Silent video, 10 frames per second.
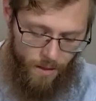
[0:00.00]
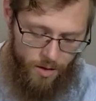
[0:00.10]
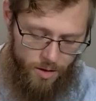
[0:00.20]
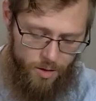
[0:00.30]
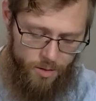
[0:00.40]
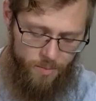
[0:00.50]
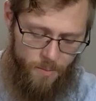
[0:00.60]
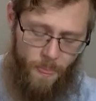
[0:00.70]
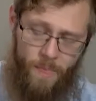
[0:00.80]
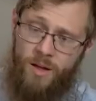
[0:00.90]
Here,
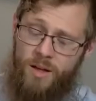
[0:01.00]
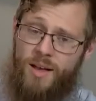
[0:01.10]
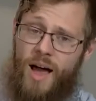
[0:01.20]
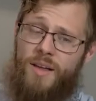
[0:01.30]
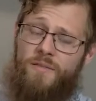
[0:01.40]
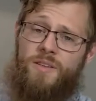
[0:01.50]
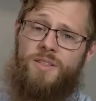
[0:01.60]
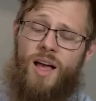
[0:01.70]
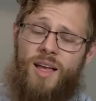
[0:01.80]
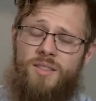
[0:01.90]
God
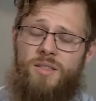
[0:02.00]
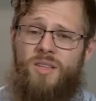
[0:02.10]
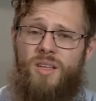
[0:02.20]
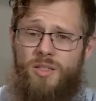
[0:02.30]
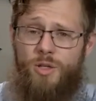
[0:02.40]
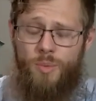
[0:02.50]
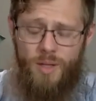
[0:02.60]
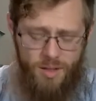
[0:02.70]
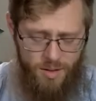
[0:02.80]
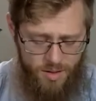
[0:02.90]
emphasizes his
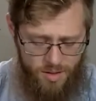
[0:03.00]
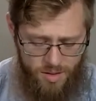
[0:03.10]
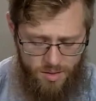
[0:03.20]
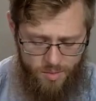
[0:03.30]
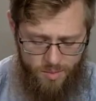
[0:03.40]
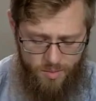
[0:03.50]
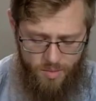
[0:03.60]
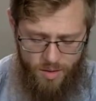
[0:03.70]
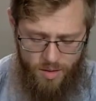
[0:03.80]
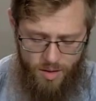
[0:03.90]
uniqueness,
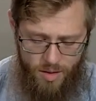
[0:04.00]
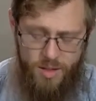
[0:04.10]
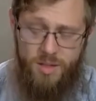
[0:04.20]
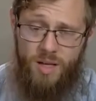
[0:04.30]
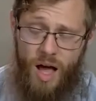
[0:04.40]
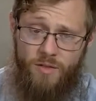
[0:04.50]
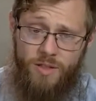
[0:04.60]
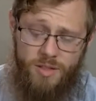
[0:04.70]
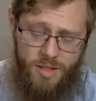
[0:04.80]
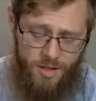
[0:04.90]
his
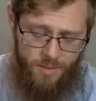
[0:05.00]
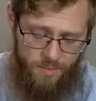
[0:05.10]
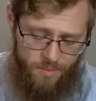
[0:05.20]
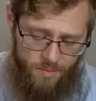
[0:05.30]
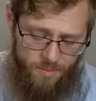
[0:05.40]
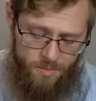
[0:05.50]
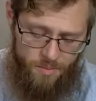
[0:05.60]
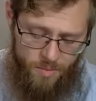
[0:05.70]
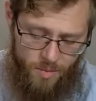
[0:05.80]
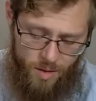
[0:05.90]
sovereignty.
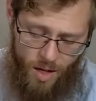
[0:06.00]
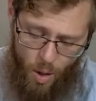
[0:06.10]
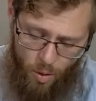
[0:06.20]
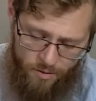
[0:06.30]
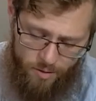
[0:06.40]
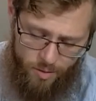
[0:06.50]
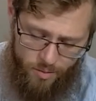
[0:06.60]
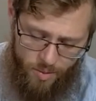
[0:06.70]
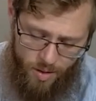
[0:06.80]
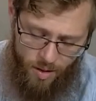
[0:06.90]
However,
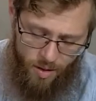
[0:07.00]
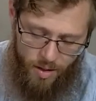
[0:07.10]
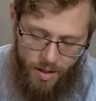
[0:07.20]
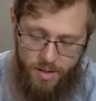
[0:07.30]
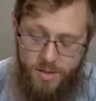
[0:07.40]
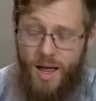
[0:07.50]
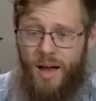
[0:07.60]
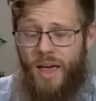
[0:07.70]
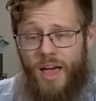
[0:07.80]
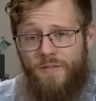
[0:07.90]
he does
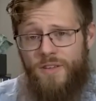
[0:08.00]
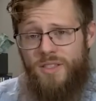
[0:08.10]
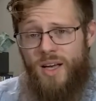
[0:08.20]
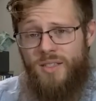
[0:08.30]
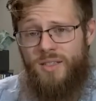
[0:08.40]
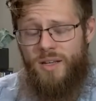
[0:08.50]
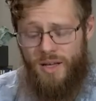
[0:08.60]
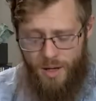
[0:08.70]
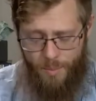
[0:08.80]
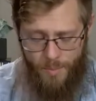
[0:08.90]
not emphasize it
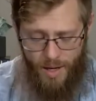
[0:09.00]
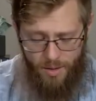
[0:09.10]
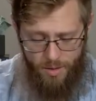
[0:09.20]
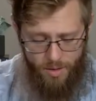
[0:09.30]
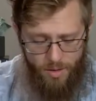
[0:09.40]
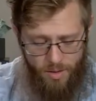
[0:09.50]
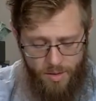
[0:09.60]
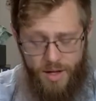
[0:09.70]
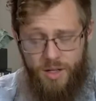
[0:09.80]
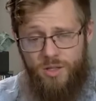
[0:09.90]
in a manner
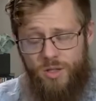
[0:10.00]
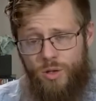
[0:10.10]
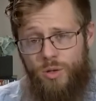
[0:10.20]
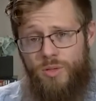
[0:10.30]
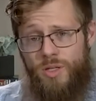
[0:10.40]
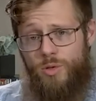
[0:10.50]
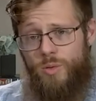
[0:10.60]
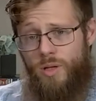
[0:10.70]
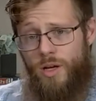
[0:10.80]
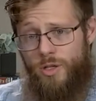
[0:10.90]
that excludes his
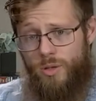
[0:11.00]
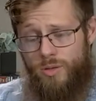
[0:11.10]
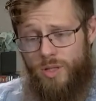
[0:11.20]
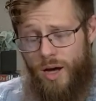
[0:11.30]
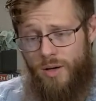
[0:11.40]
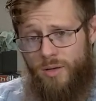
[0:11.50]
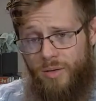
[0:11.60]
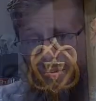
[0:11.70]
relational title.